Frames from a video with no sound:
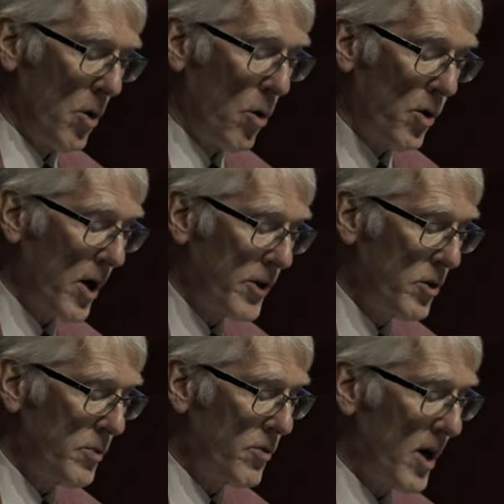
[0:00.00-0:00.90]
or are
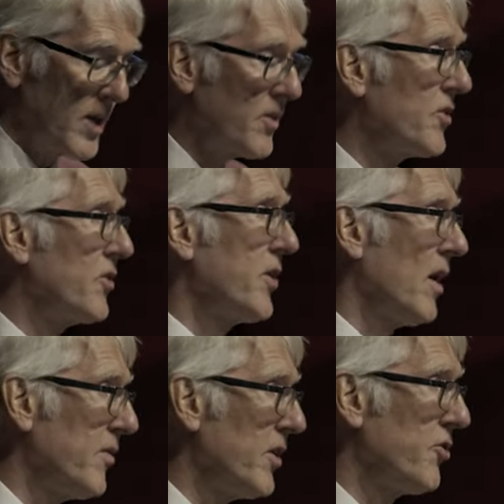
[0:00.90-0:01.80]
human rights
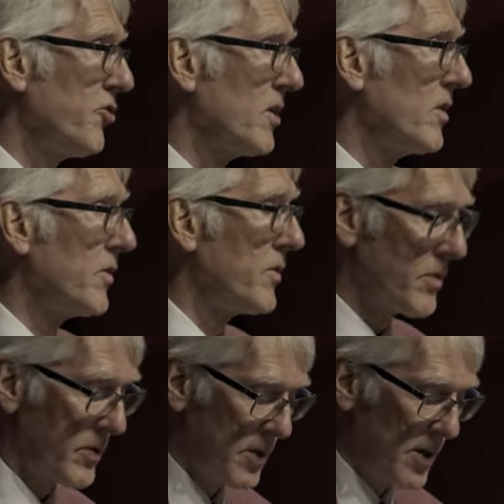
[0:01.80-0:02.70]

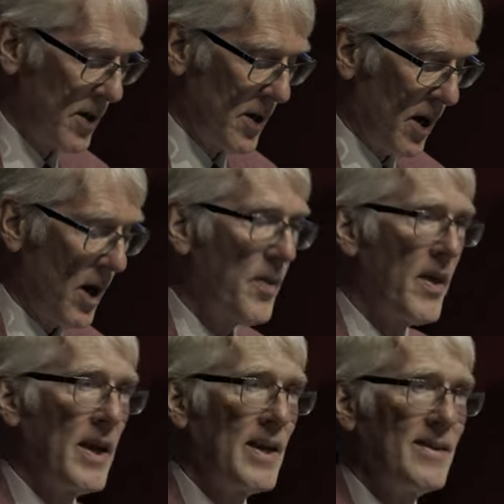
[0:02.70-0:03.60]
diversions? Are
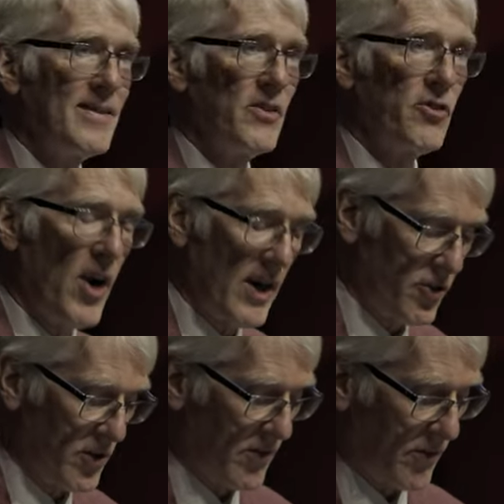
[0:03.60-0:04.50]
they
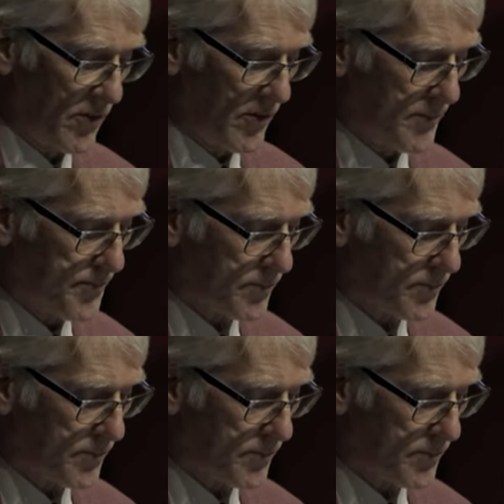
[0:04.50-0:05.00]
distractions?